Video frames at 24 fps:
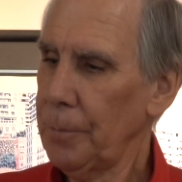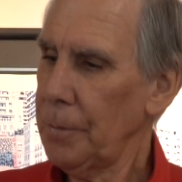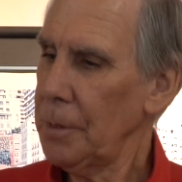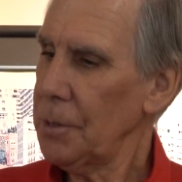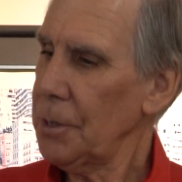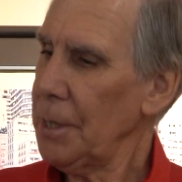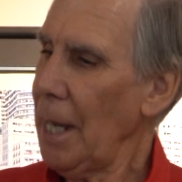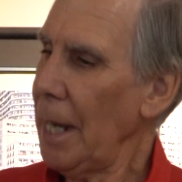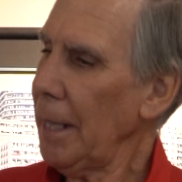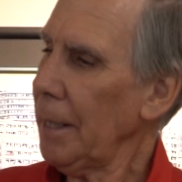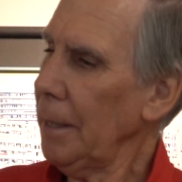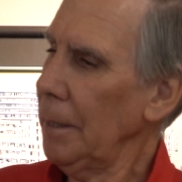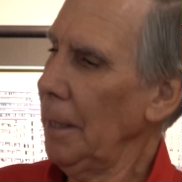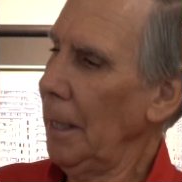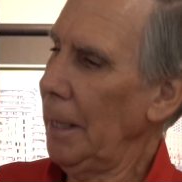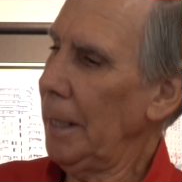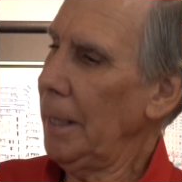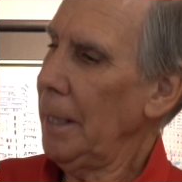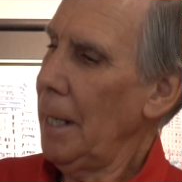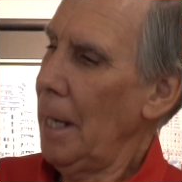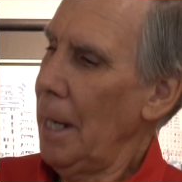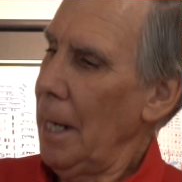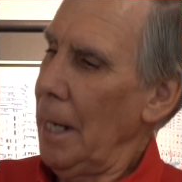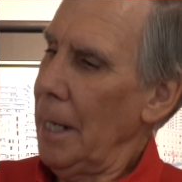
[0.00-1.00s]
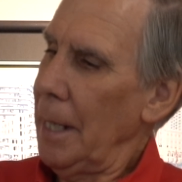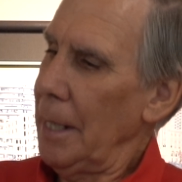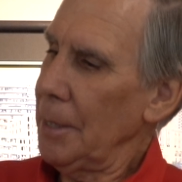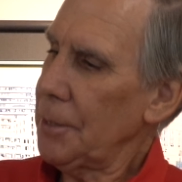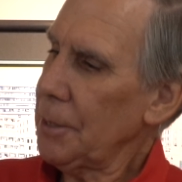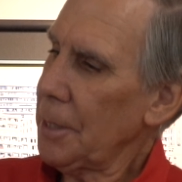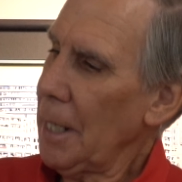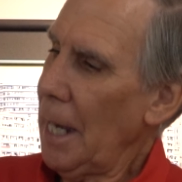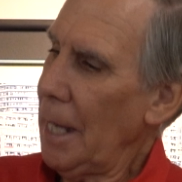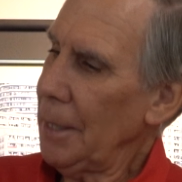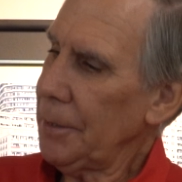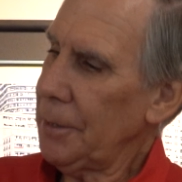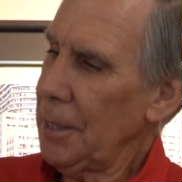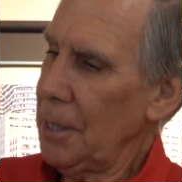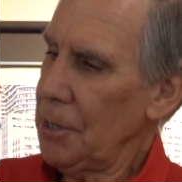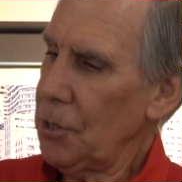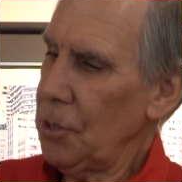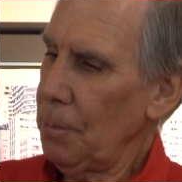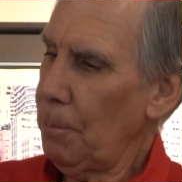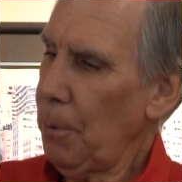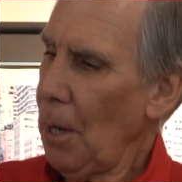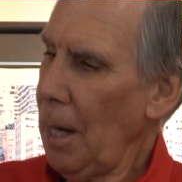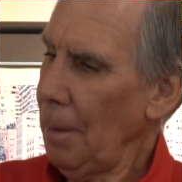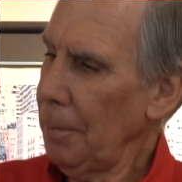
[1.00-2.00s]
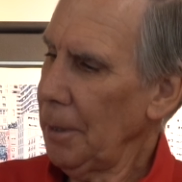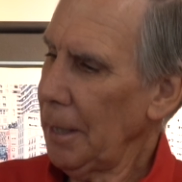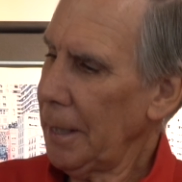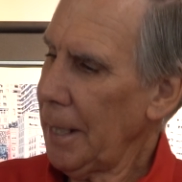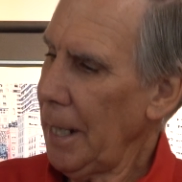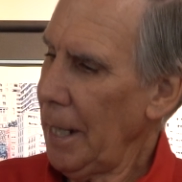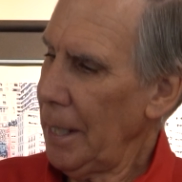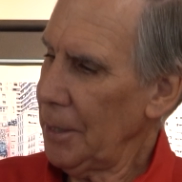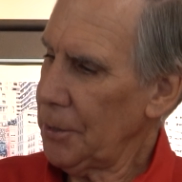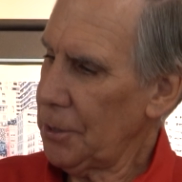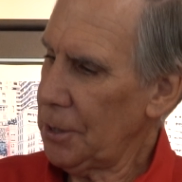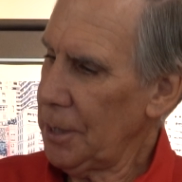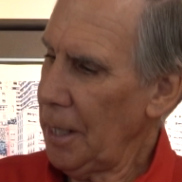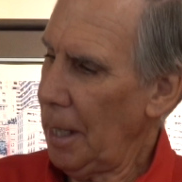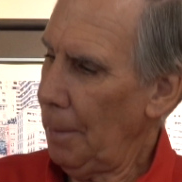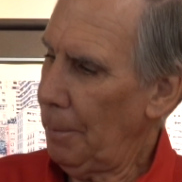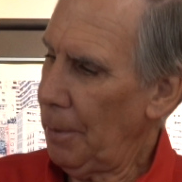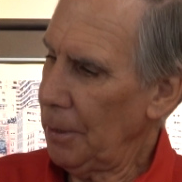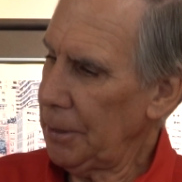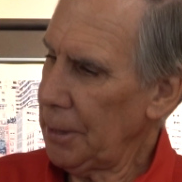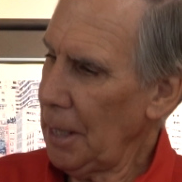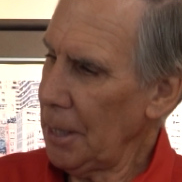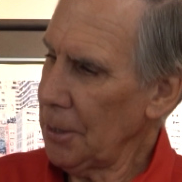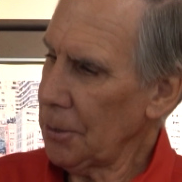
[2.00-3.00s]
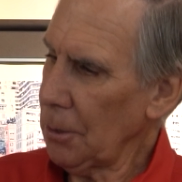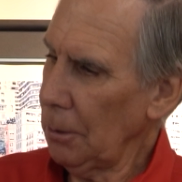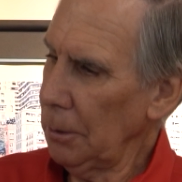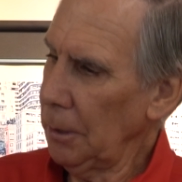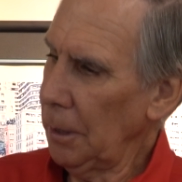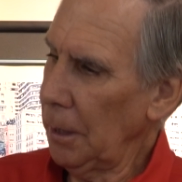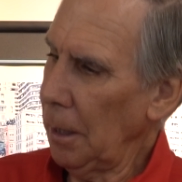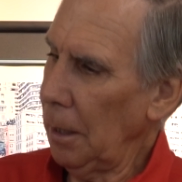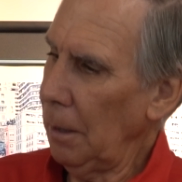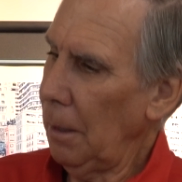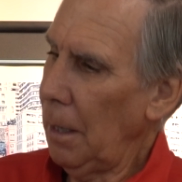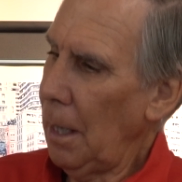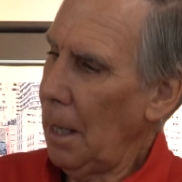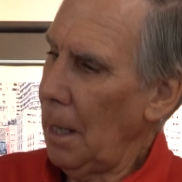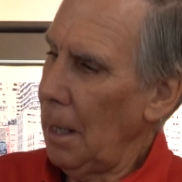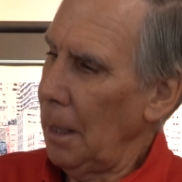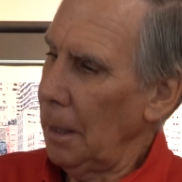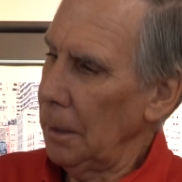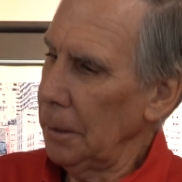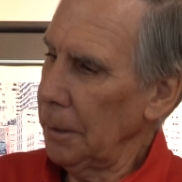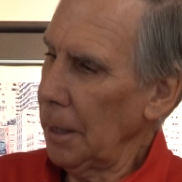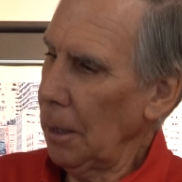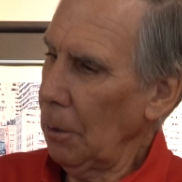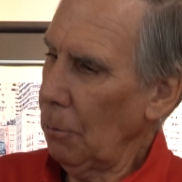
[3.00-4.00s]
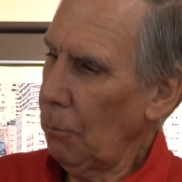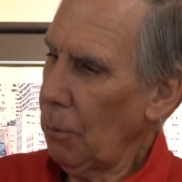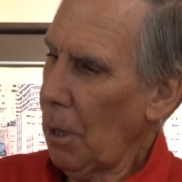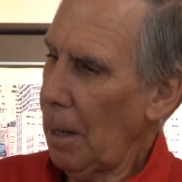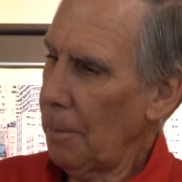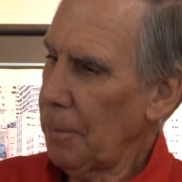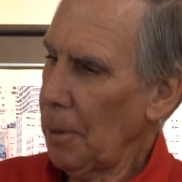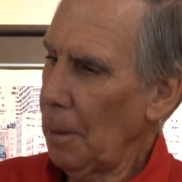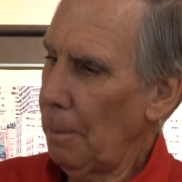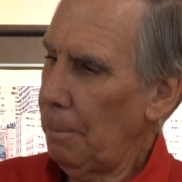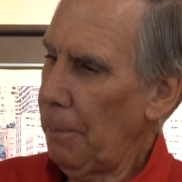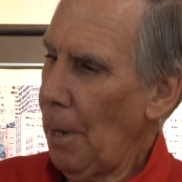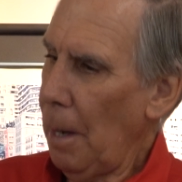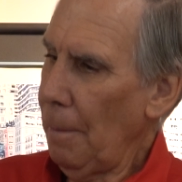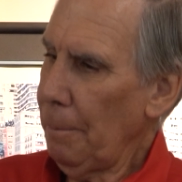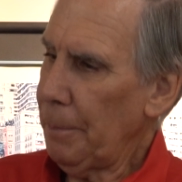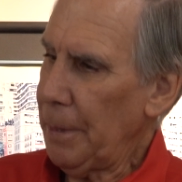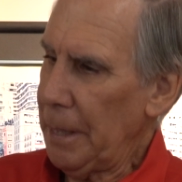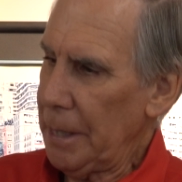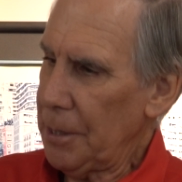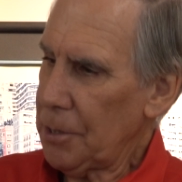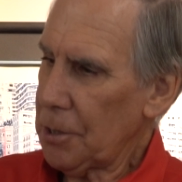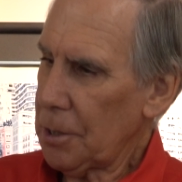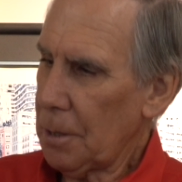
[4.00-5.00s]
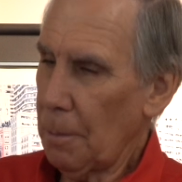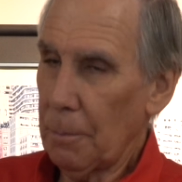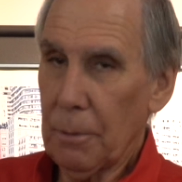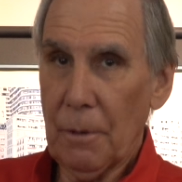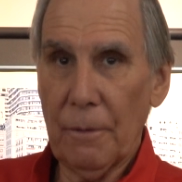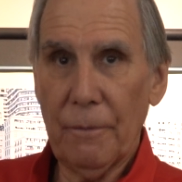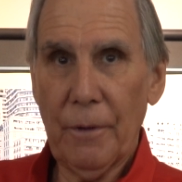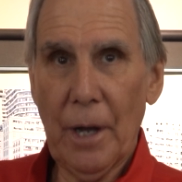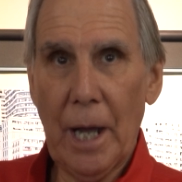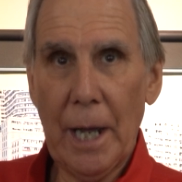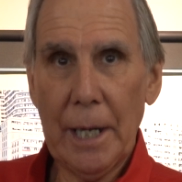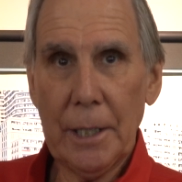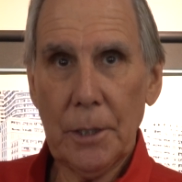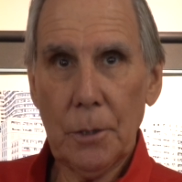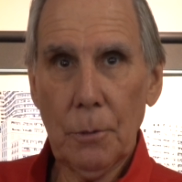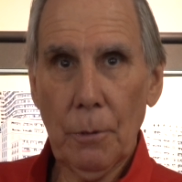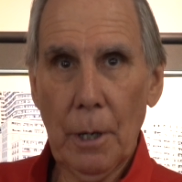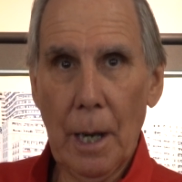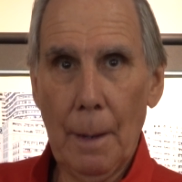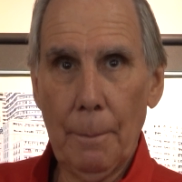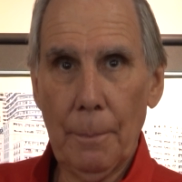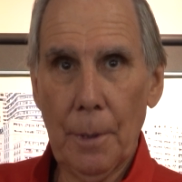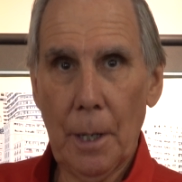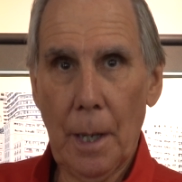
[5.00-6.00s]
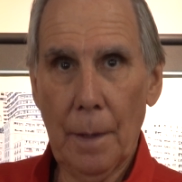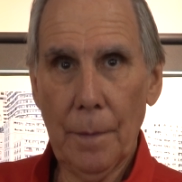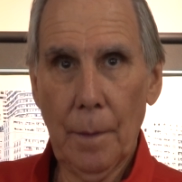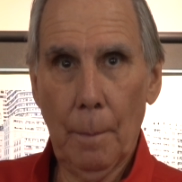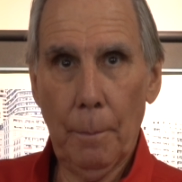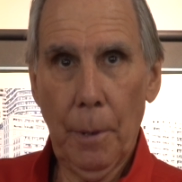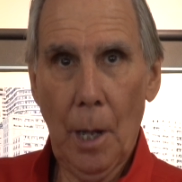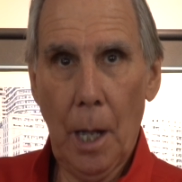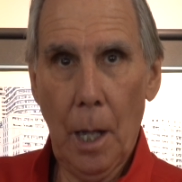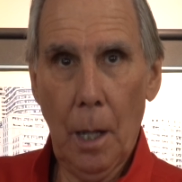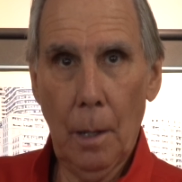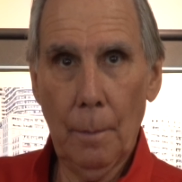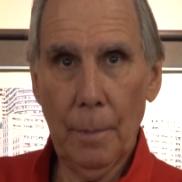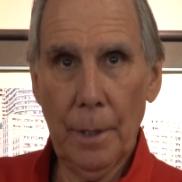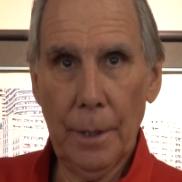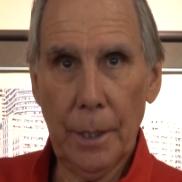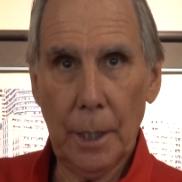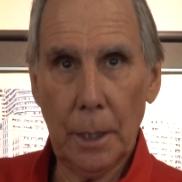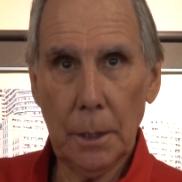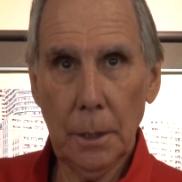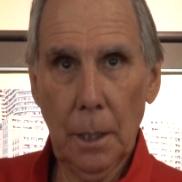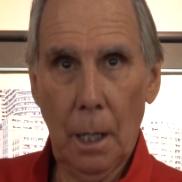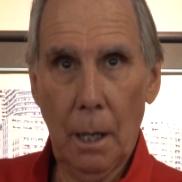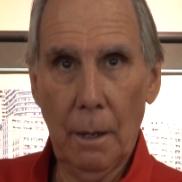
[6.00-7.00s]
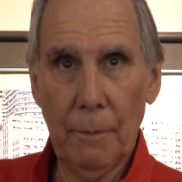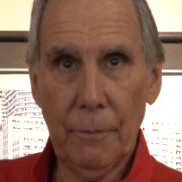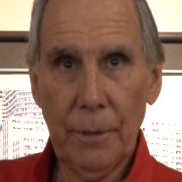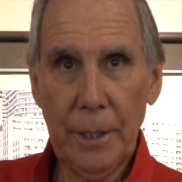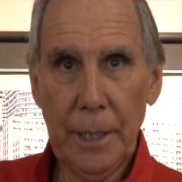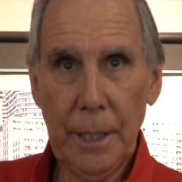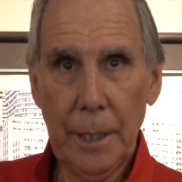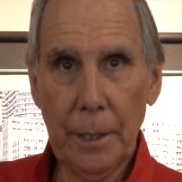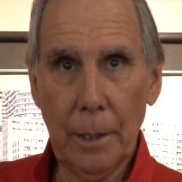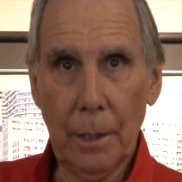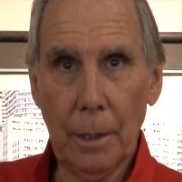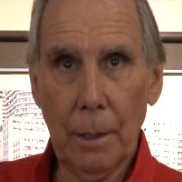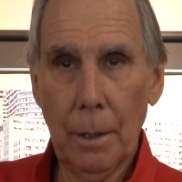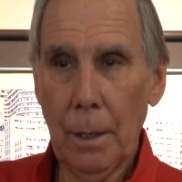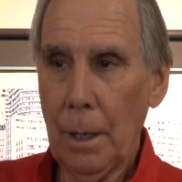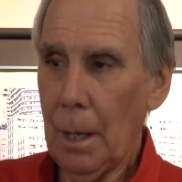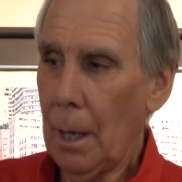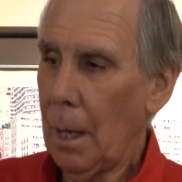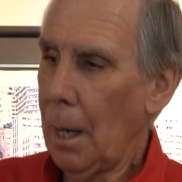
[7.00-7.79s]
Secondly, it's got these, you probably can't see it, but these are little, little rubber bumpies to provide grip on the palm of the glove here.